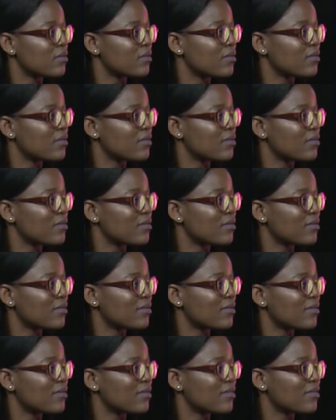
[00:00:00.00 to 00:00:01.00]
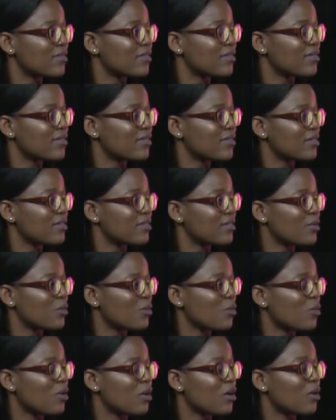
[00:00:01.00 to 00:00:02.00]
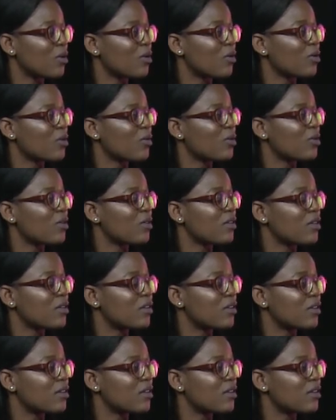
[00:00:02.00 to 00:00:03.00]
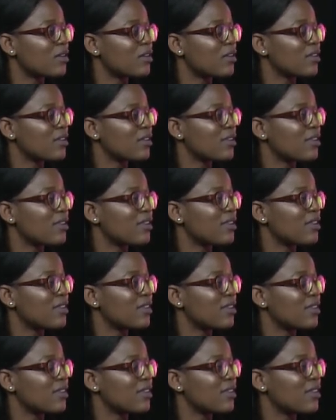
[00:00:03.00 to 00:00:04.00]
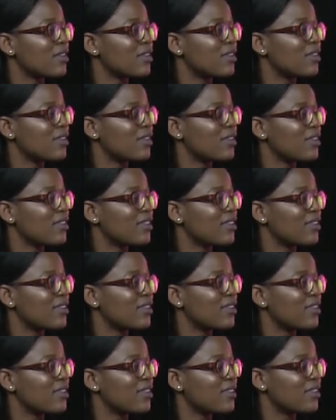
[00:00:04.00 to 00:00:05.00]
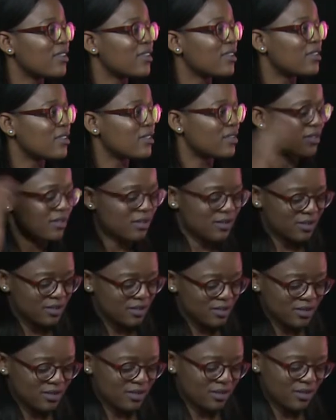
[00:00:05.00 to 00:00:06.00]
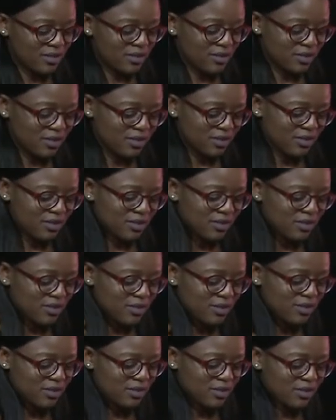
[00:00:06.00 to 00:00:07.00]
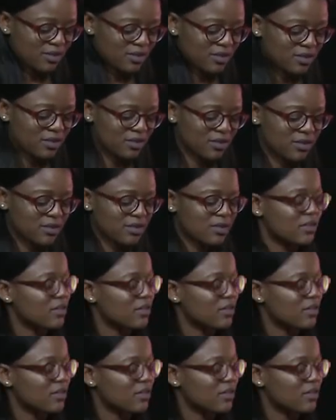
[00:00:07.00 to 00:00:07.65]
This person isn't speaking.